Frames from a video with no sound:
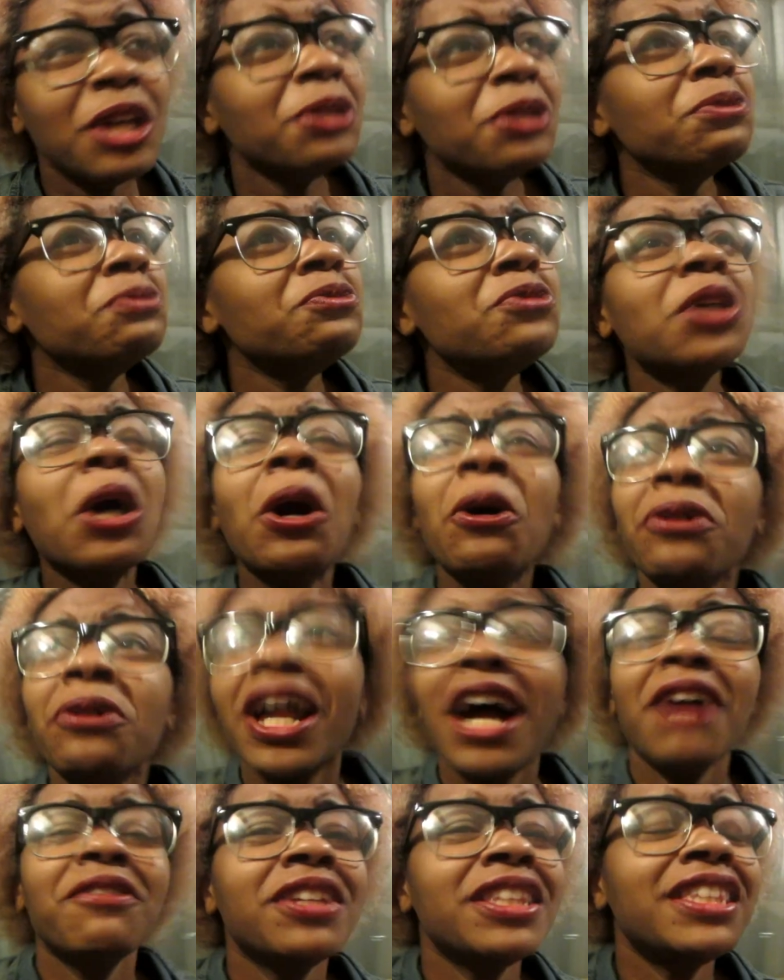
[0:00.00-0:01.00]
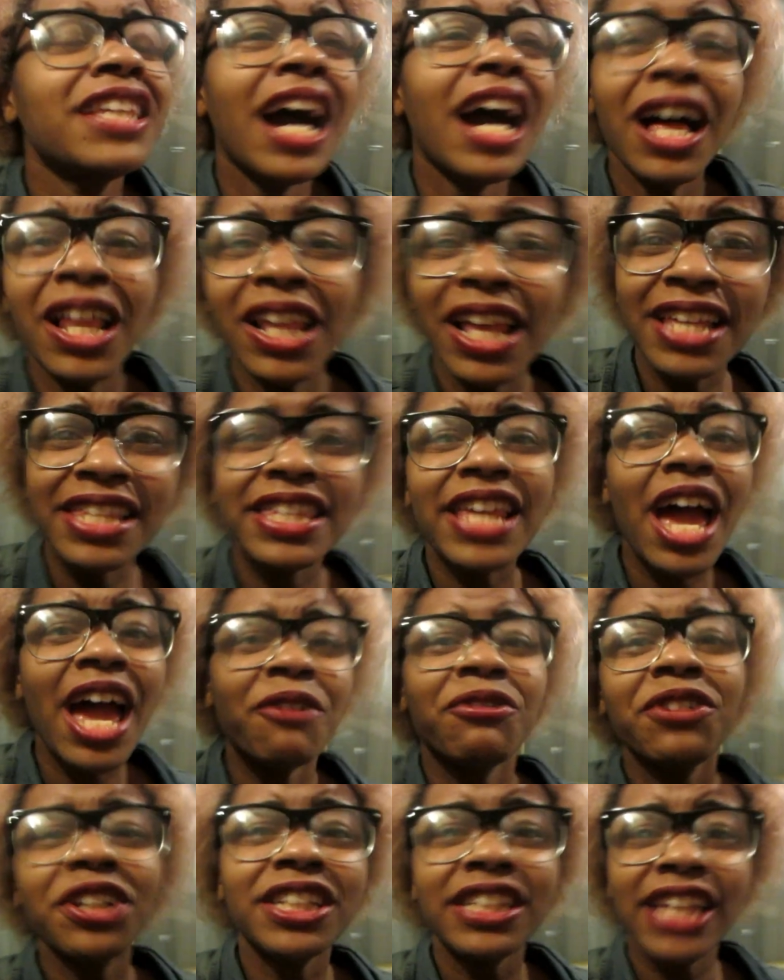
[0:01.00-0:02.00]
You don't have to tell us
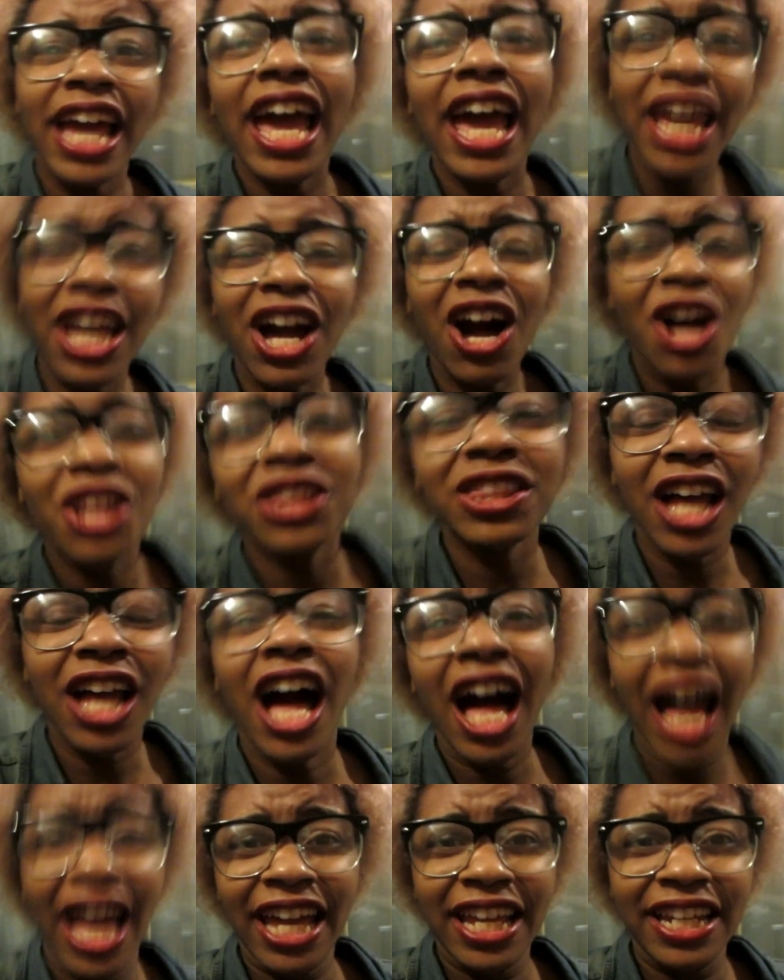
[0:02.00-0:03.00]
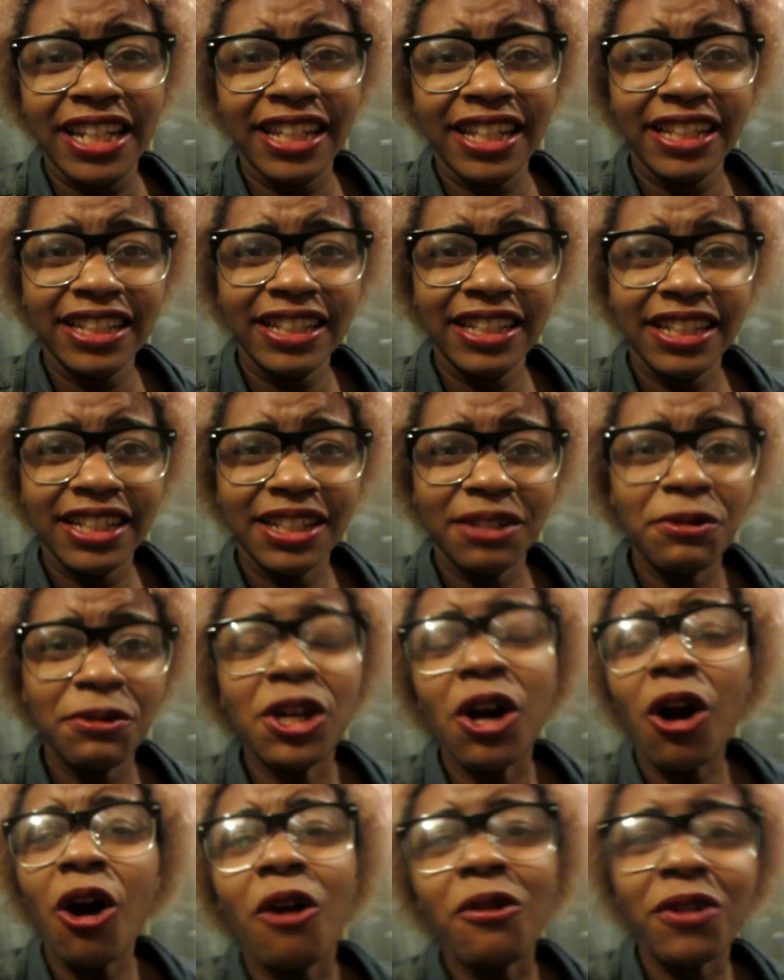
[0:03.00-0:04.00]
every day online.
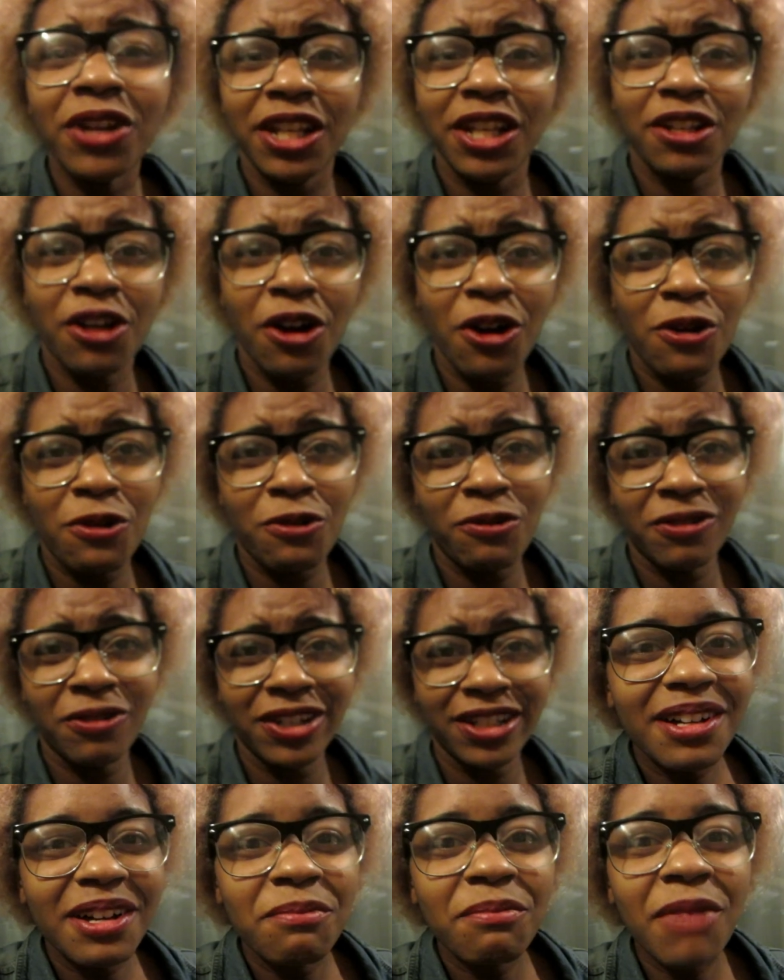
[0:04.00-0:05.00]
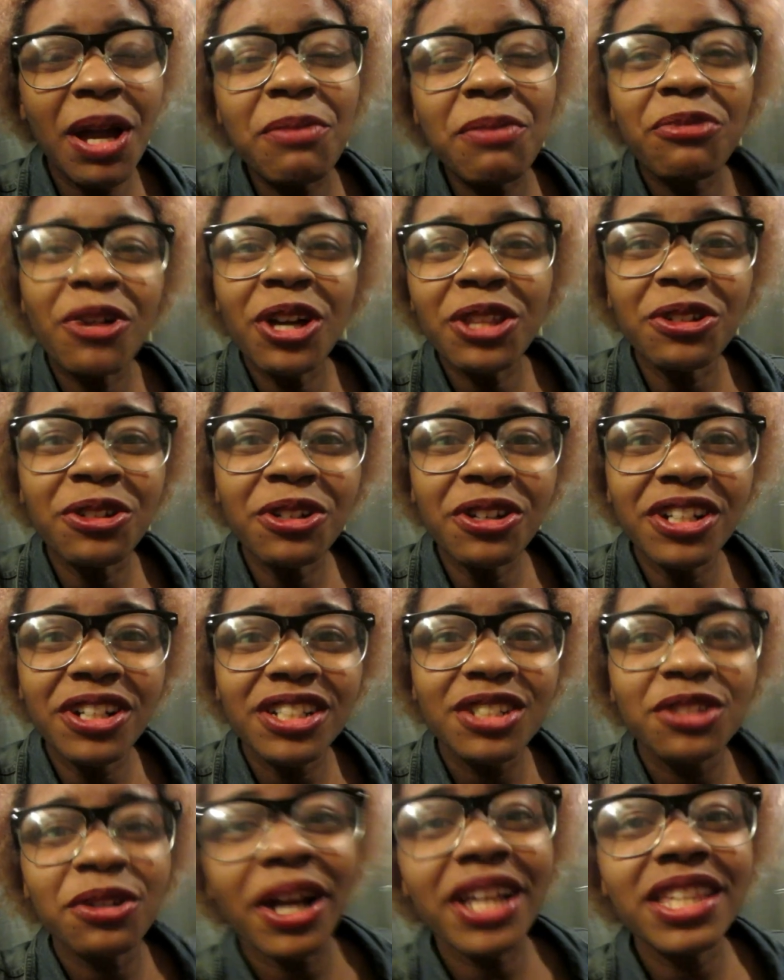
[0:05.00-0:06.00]
We already know. My brother
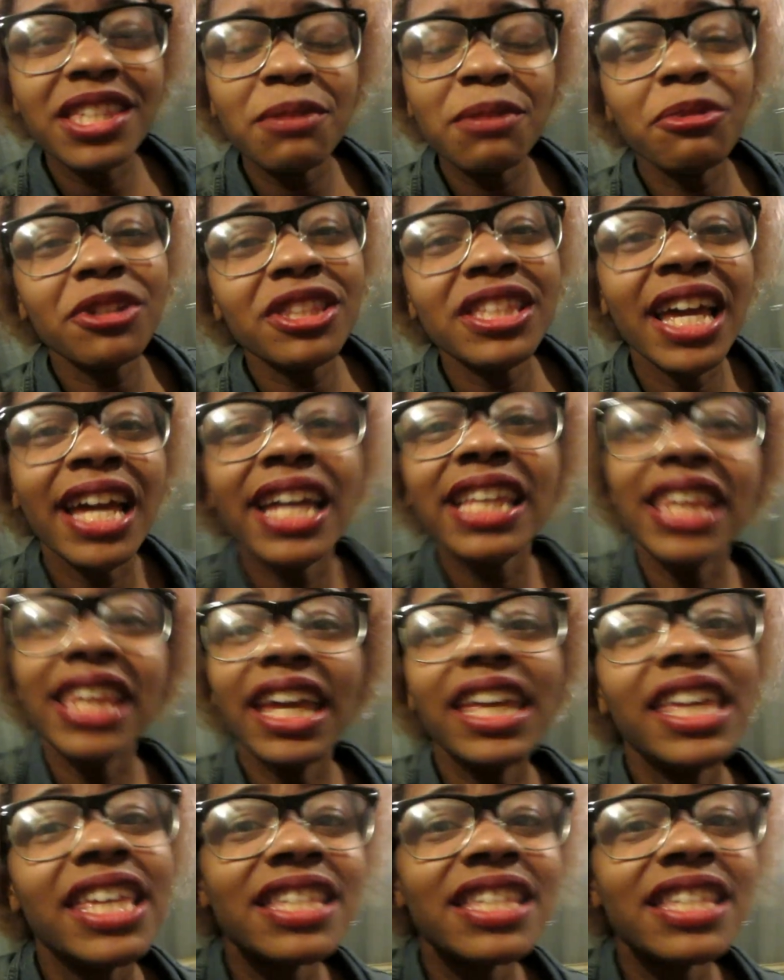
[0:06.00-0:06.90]
tries to pretend like